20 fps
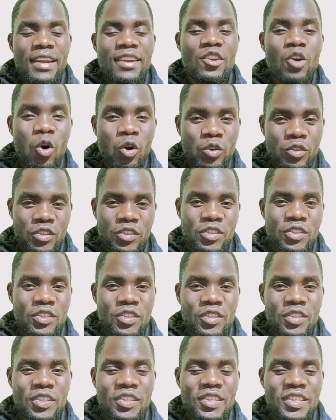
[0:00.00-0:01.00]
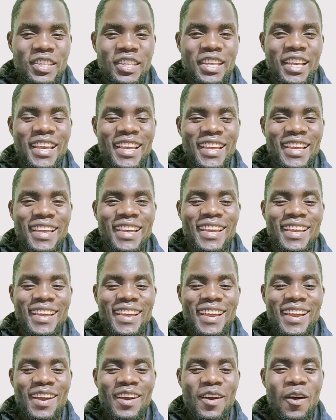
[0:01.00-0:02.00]
dose
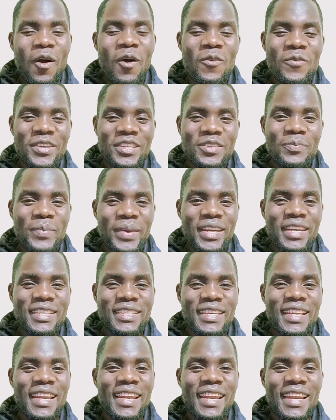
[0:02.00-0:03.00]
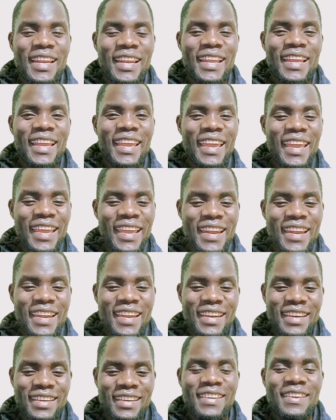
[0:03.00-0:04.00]
of his medicine
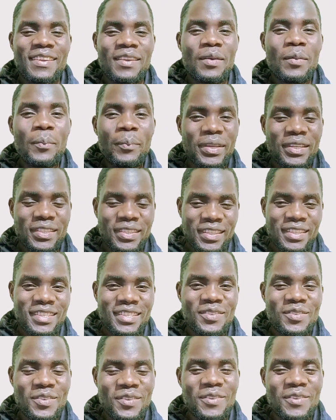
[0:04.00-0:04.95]
in pieces, you